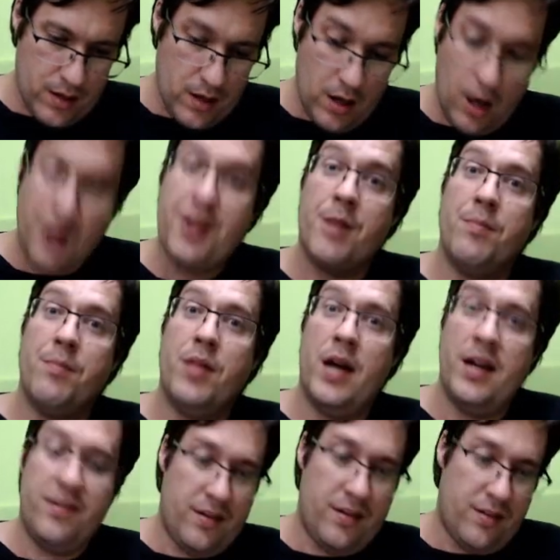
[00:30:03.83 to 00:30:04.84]
You can play
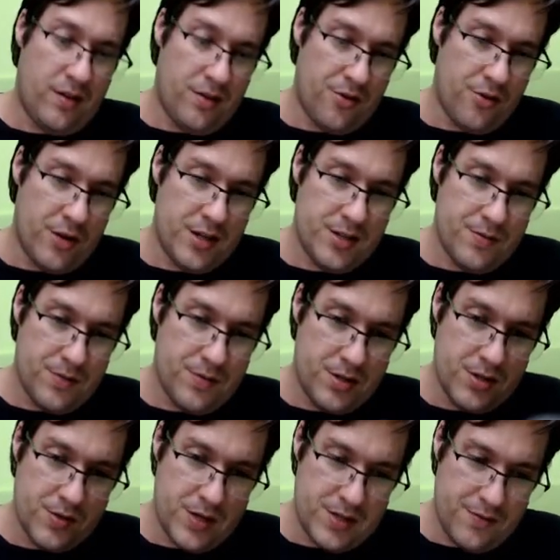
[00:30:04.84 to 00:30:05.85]
sentient droids, which is
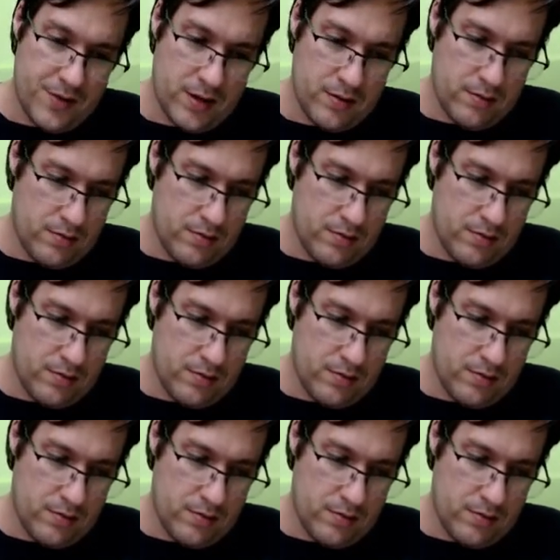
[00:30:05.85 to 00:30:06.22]
always fun.